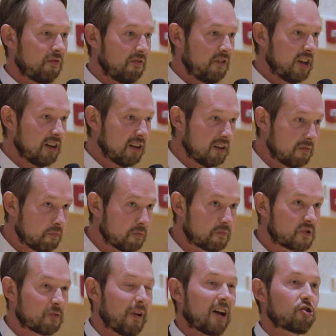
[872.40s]
the
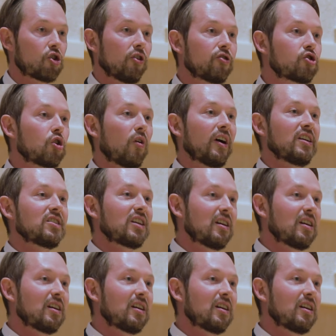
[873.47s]
special joint